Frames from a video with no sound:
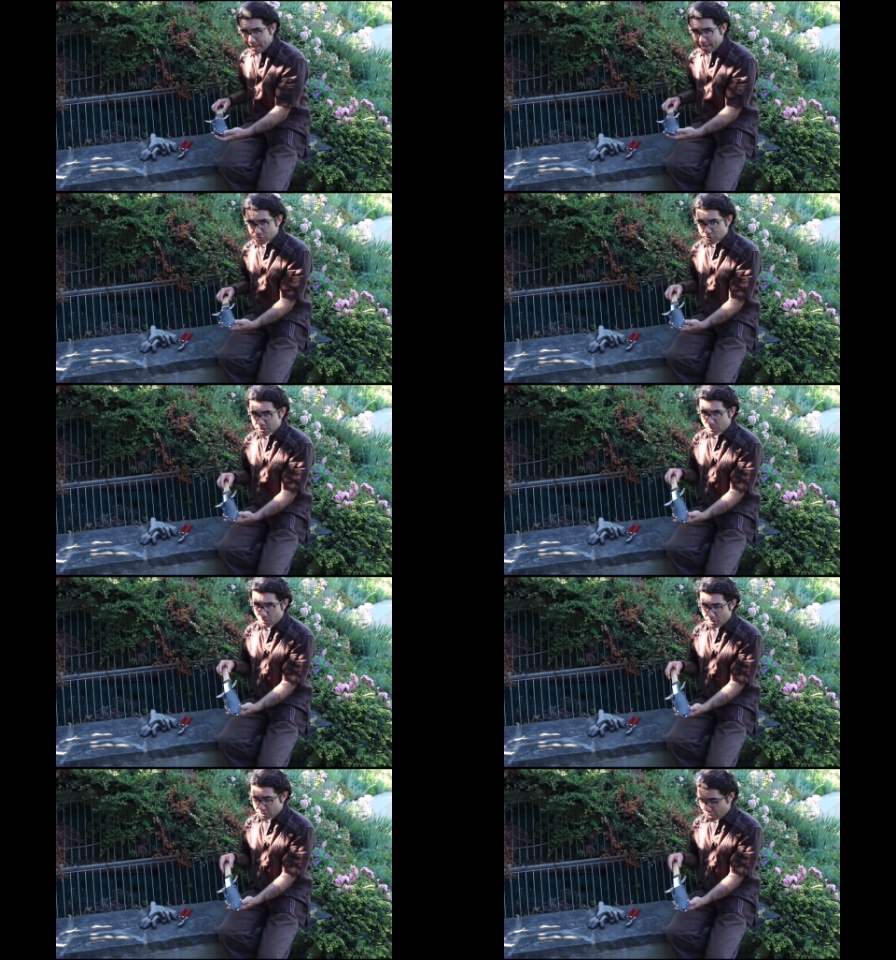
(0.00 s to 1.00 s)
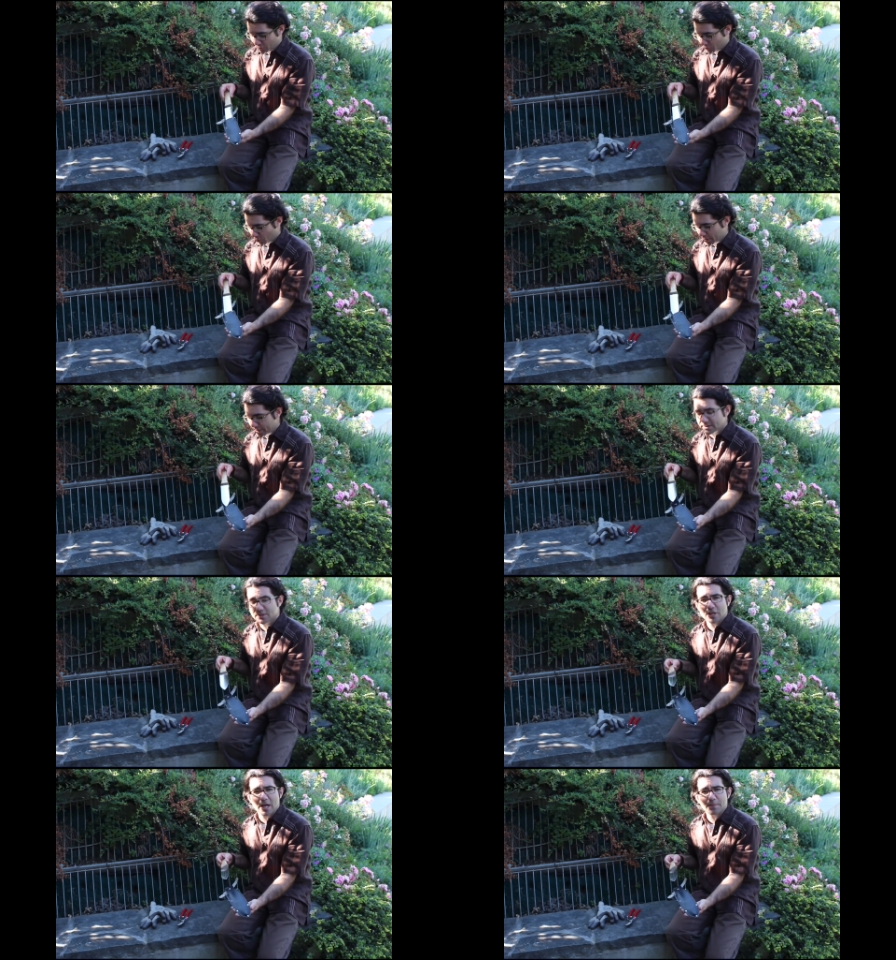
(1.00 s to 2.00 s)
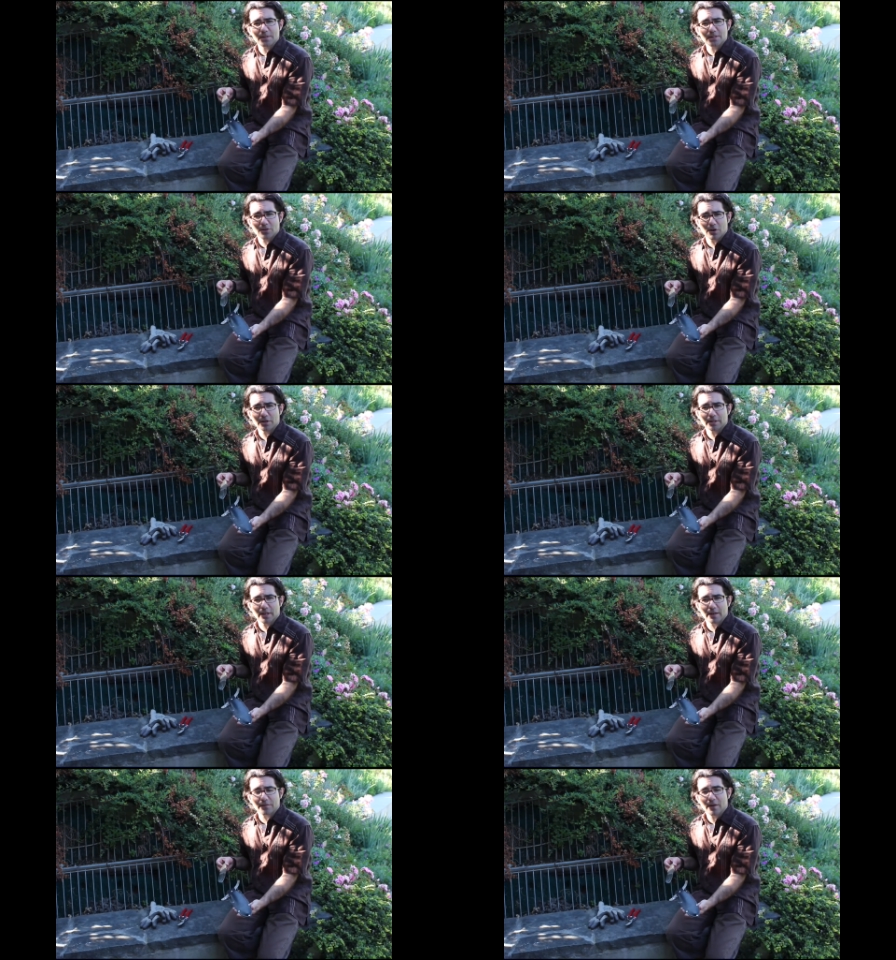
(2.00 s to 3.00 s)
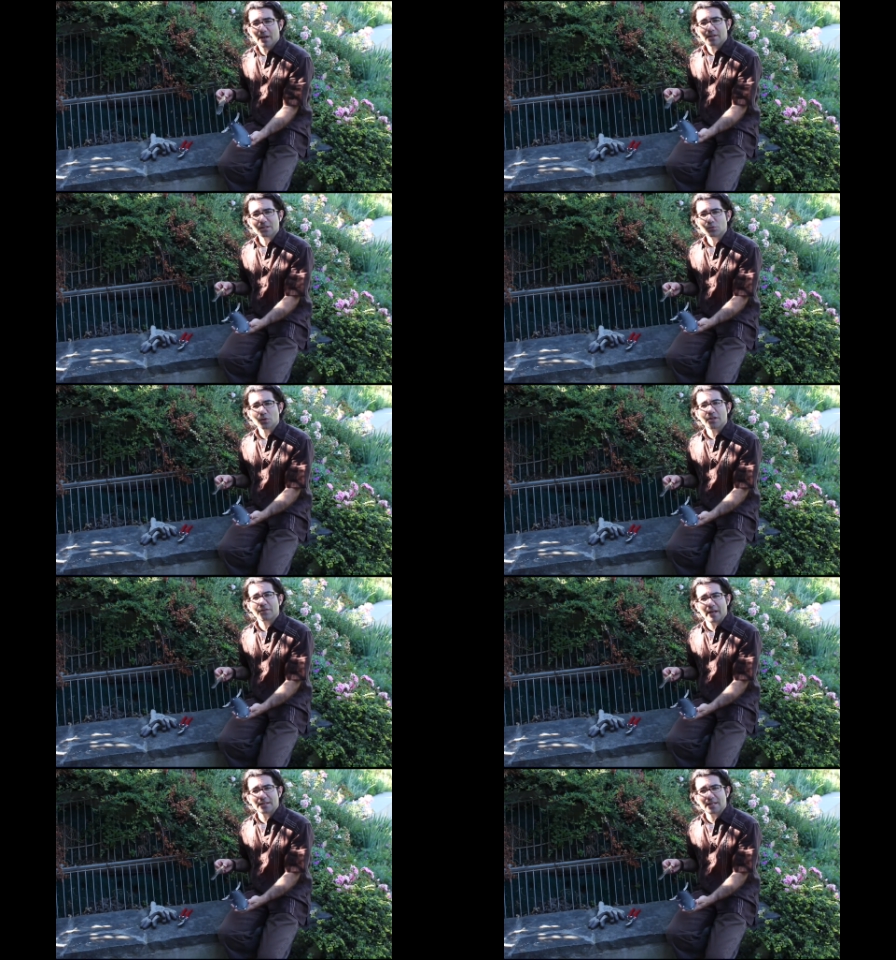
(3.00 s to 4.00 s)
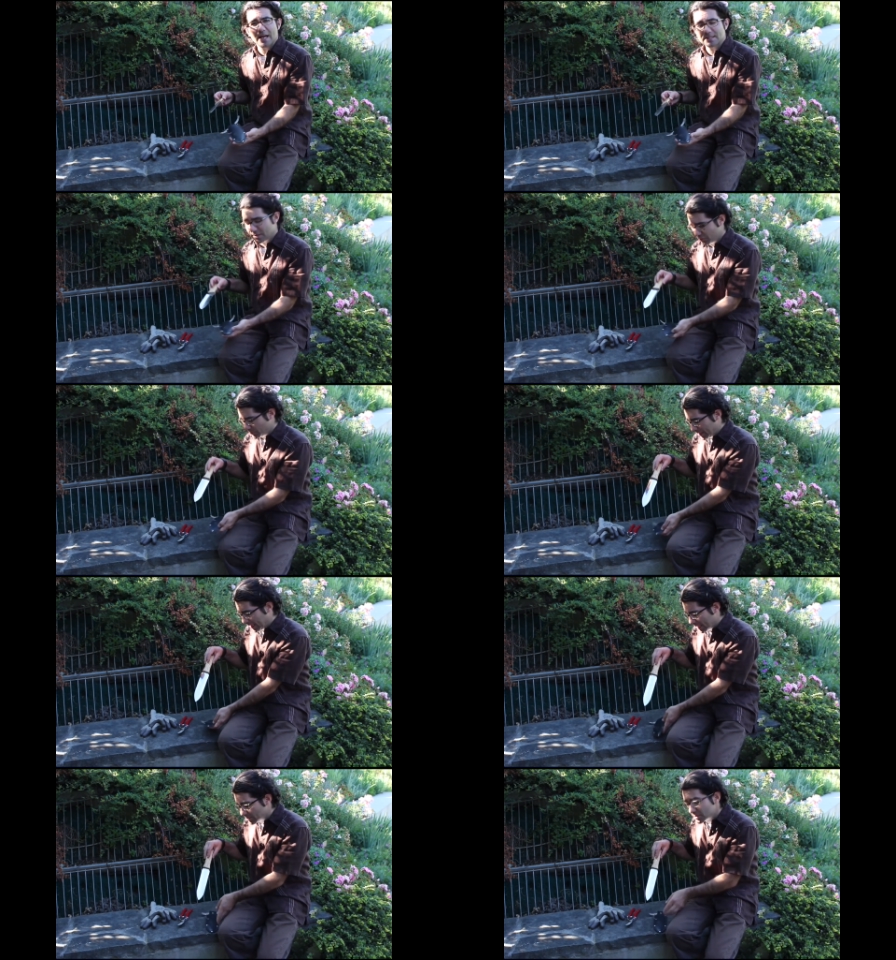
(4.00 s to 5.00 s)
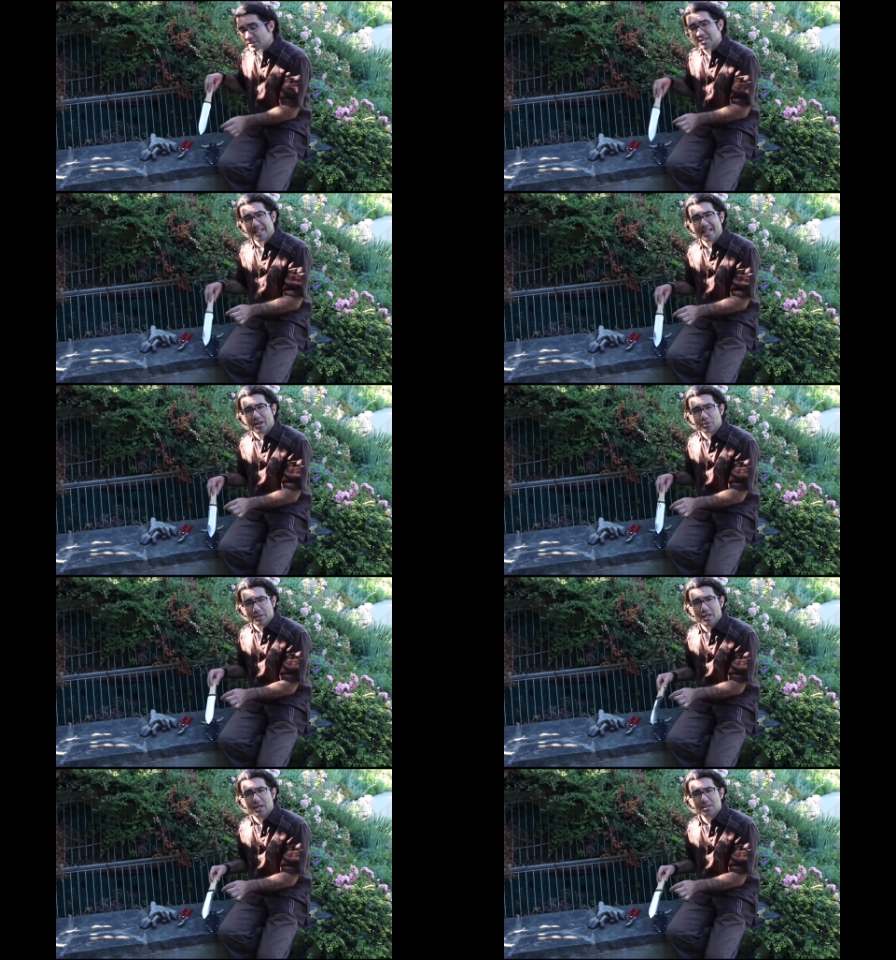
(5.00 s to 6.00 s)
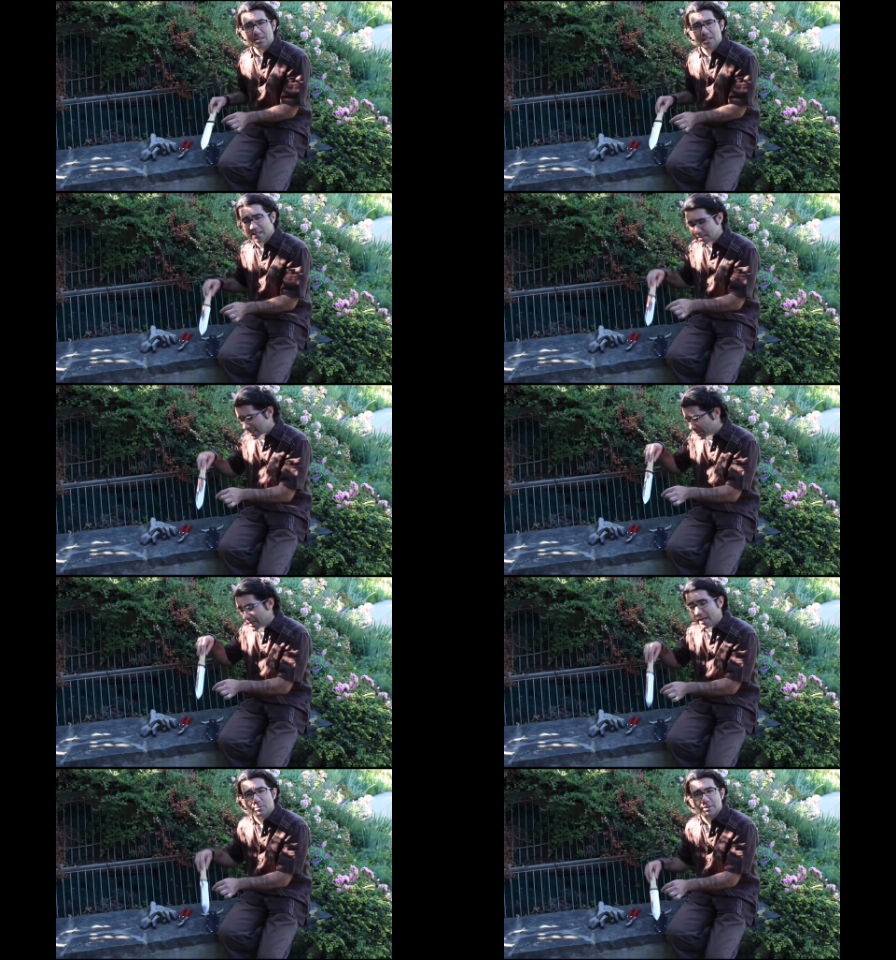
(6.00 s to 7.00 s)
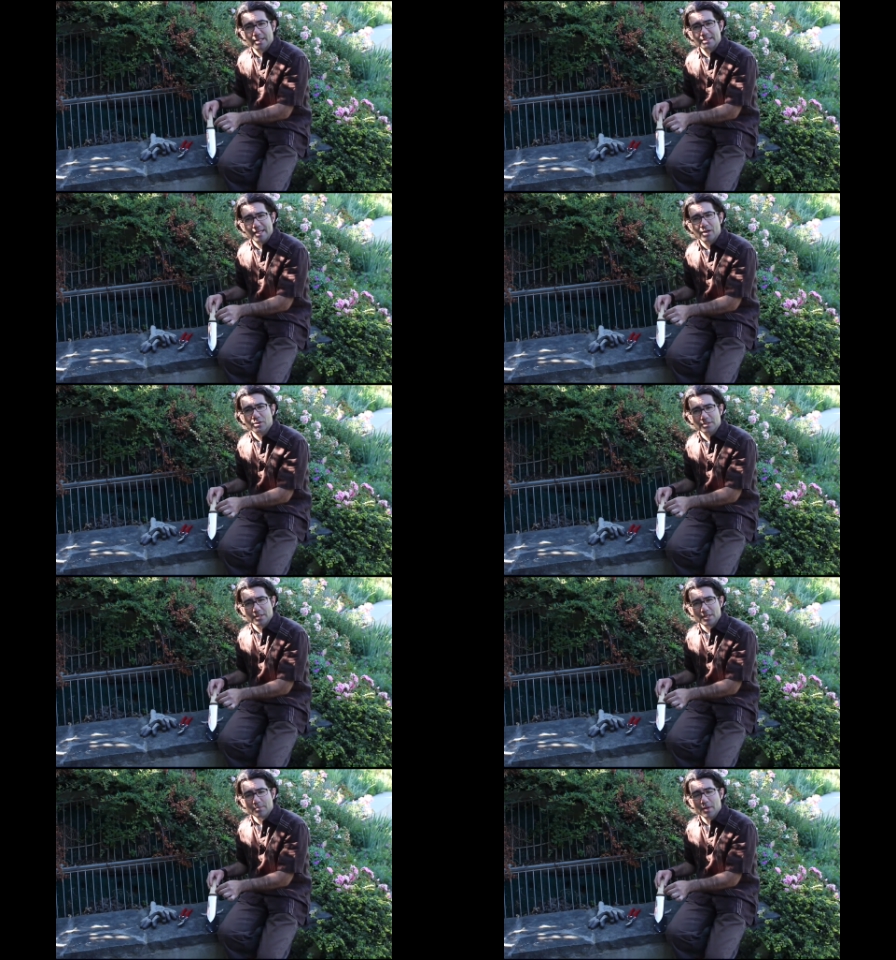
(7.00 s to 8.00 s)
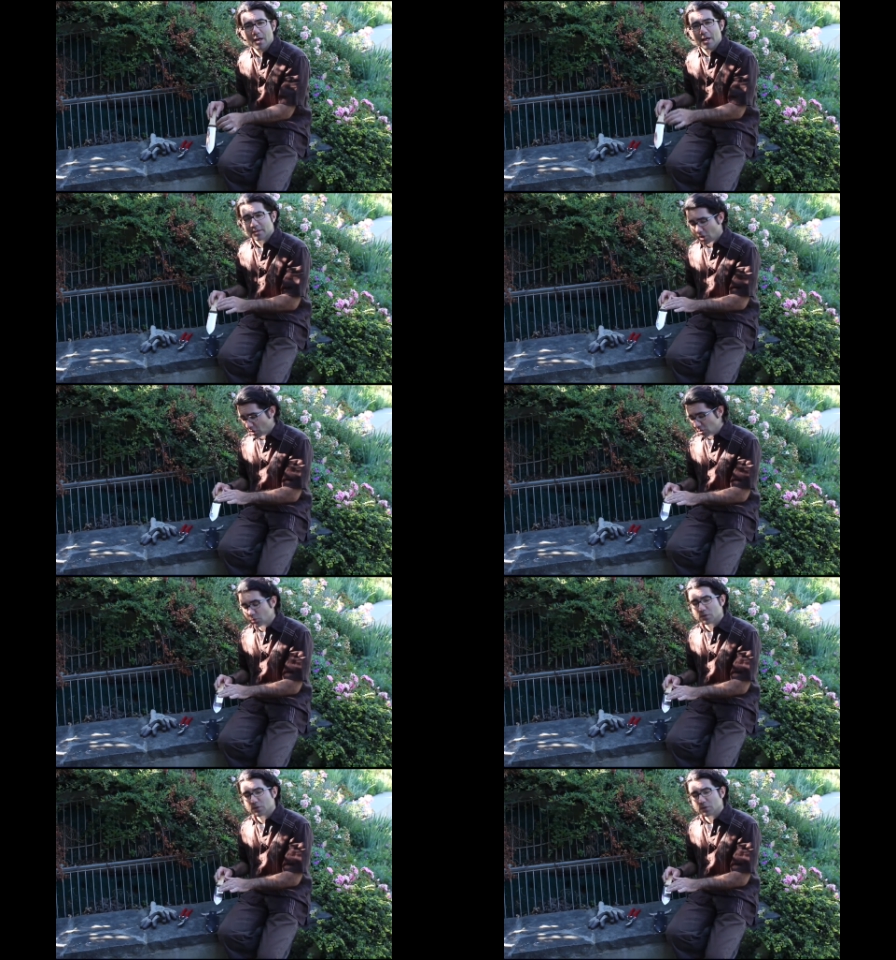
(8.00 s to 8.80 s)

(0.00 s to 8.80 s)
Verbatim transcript: dangerous but watch out for it, is the Japanese gardening knife. This is really fantastic for being able to dig out the young seedlings and being able to get down and deep. It's also